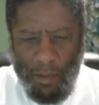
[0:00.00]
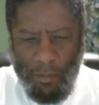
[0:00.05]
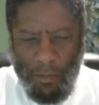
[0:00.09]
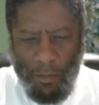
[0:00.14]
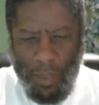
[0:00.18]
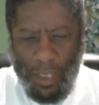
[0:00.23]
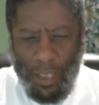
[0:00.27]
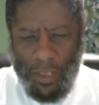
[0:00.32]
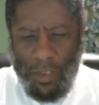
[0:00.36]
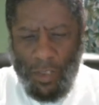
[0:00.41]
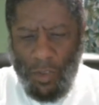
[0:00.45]

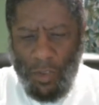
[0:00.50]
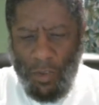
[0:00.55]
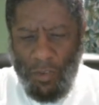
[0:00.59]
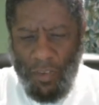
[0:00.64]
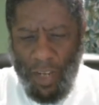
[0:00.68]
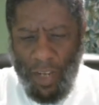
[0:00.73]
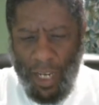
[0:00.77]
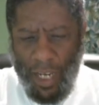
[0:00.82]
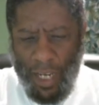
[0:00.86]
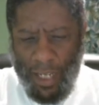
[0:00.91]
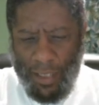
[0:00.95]
By show
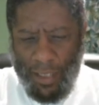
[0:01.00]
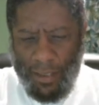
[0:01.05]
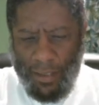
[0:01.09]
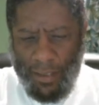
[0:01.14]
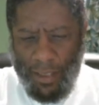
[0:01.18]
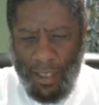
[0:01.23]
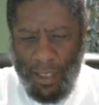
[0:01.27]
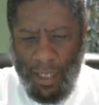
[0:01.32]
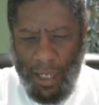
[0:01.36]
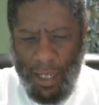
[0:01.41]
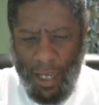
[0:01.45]
of
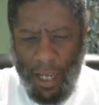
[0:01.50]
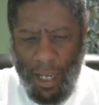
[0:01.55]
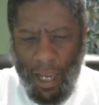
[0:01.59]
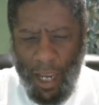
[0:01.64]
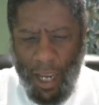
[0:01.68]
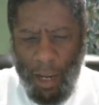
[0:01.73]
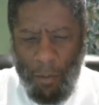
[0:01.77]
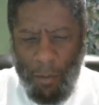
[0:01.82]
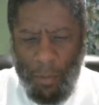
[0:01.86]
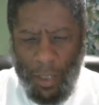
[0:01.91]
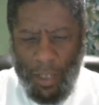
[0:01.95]
hands,
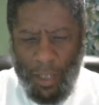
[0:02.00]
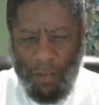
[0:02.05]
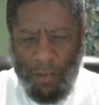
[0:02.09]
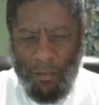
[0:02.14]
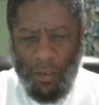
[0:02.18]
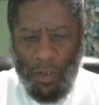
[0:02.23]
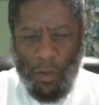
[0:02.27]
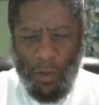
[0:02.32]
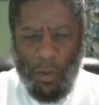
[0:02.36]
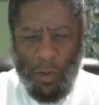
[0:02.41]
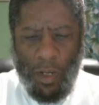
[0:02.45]
how many
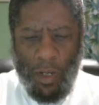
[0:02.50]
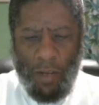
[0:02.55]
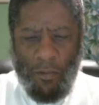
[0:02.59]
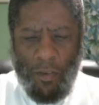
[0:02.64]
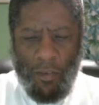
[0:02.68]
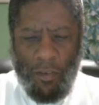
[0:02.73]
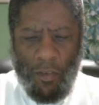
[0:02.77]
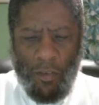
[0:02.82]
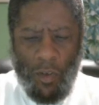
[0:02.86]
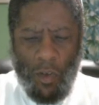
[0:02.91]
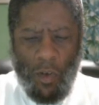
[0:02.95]
of you
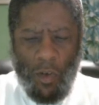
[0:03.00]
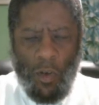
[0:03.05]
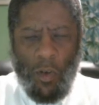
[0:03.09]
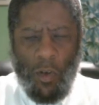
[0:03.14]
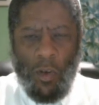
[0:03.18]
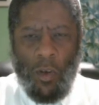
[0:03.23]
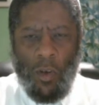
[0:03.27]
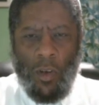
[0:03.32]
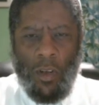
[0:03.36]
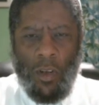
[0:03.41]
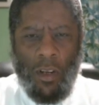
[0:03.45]
have ever
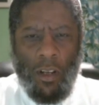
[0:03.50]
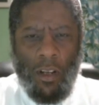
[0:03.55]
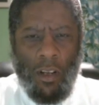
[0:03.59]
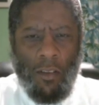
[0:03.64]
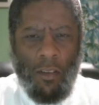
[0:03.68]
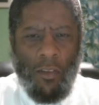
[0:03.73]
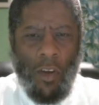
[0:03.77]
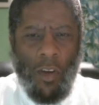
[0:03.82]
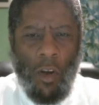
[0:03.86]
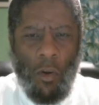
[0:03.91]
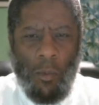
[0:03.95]
heard
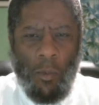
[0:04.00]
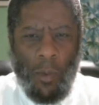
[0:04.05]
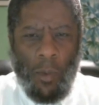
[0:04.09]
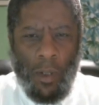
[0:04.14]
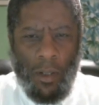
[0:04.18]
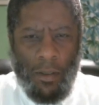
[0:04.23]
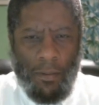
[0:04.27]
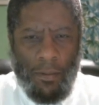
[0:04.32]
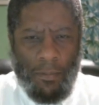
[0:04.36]
of Homer?